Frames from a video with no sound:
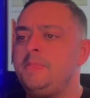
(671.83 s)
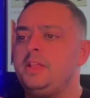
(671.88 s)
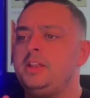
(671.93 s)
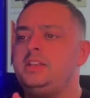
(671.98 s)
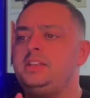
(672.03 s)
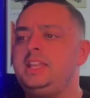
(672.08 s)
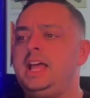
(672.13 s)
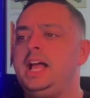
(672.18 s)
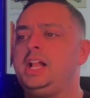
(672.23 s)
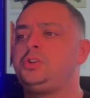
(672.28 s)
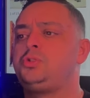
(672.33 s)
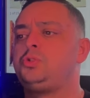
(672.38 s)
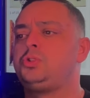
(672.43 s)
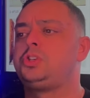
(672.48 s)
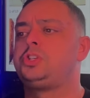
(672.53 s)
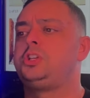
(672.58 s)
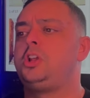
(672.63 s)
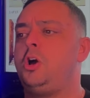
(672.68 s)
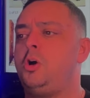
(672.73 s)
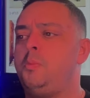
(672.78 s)
Natural
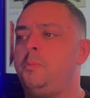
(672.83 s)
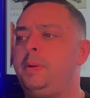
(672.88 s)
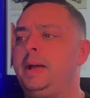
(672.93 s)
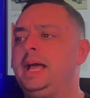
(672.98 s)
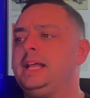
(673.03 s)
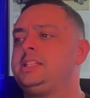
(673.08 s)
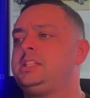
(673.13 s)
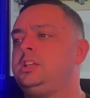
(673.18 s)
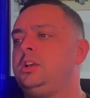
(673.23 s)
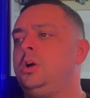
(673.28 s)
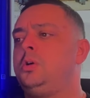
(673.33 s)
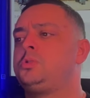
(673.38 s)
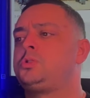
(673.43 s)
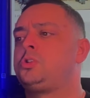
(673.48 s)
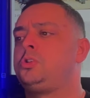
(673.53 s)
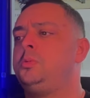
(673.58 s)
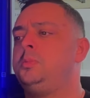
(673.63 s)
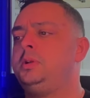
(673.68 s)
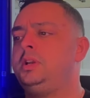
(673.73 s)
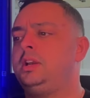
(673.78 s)
stone patio is
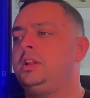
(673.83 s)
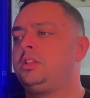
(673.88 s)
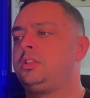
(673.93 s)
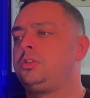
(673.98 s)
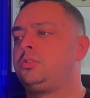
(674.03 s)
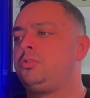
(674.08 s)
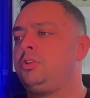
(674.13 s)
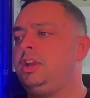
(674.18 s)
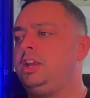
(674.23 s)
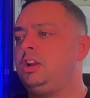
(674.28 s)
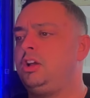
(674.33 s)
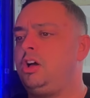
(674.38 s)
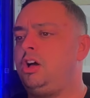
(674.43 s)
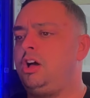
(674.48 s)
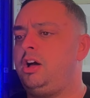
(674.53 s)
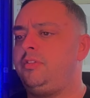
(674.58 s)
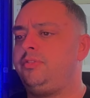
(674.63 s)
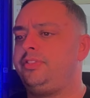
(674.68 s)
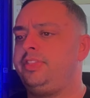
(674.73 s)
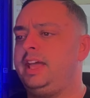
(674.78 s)
coming in at
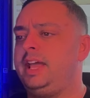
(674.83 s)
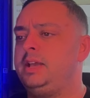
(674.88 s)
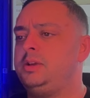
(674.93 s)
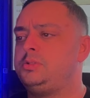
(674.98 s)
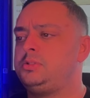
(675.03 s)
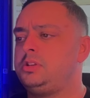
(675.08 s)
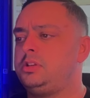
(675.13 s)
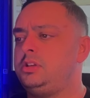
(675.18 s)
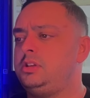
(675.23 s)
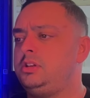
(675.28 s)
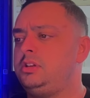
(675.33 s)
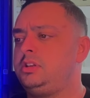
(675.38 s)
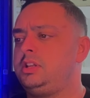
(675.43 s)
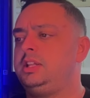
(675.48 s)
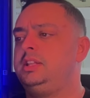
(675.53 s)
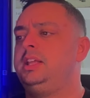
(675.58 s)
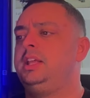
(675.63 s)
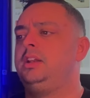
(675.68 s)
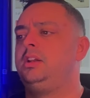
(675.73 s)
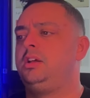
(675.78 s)
3,500. And
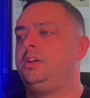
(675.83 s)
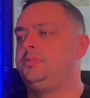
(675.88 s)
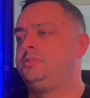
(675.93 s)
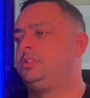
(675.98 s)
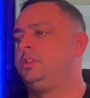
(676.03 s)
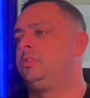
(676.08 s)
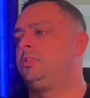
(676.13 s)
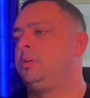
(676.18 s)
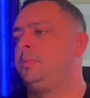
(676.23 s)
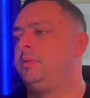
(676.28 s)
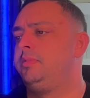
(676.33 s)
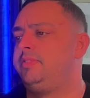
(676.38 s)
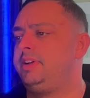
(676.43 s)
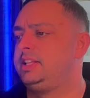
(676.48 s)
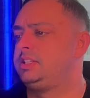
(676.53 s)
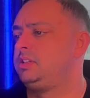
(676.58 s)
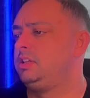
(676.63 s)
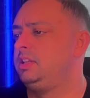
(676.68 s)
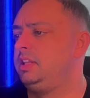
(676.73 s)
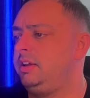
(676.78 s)
then obviously I've got my
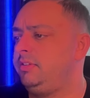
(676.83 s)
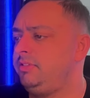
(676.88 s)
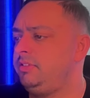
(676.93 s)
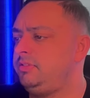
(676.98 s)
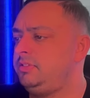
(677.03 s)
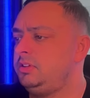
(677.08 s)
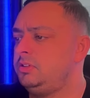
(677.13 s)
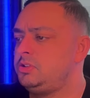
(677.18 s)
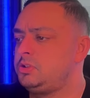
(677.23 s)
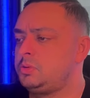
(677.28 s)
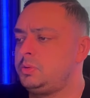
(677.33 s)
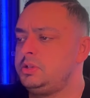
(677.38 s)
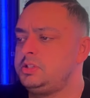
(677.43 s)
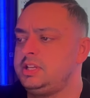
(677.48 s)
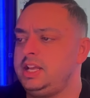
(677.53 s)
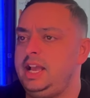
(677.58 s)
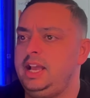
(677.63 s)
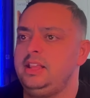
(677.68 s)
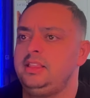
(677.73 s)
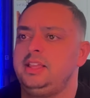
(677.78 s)
VAT on that, 1,500 quid.
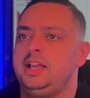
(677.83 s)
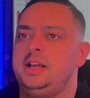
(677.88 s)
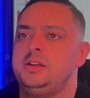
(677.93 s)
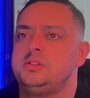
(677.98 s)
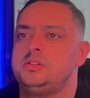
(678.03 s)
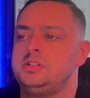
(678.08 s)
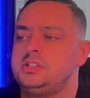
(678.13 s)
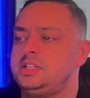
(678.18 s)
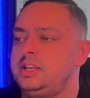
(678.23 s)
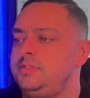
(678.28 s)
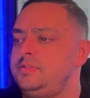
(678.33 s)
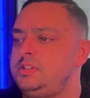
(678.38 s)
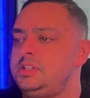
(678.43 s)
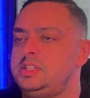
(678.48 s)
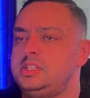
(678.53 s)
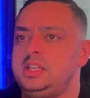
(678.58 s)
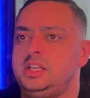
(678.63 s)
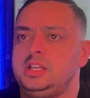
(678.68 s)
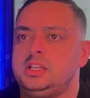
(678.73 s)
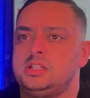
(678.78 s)
So
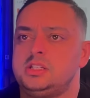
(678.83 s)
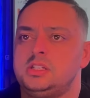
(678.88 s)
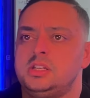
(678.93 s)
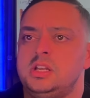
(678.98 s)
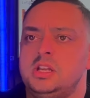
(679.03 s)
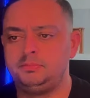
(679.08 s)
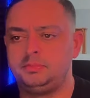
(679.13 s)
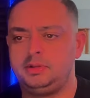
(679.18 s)
8,076.